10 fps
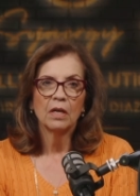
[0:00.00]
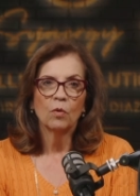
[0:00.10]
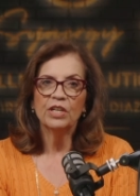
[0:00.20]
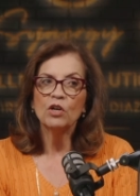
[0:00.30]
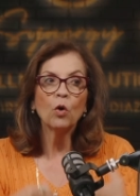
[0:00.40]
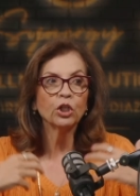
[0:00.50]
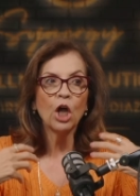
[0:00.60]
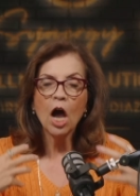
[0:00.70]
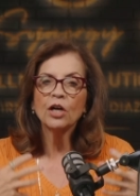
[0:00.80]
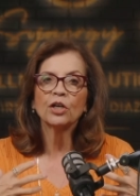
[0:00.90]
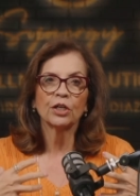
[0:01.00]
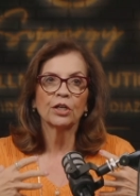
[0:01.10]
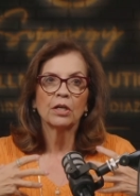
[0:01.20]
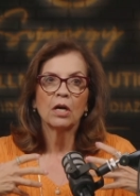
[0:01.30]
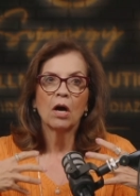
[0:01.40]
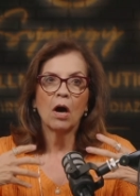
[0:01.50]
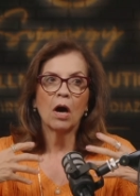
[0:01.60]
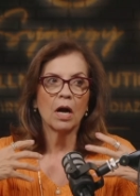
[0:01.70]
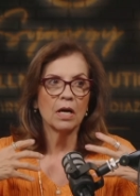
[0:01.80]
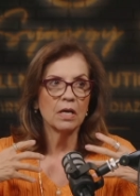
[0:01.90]
We no longer
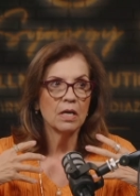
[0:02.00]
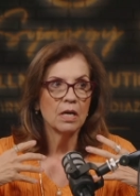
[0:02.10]
are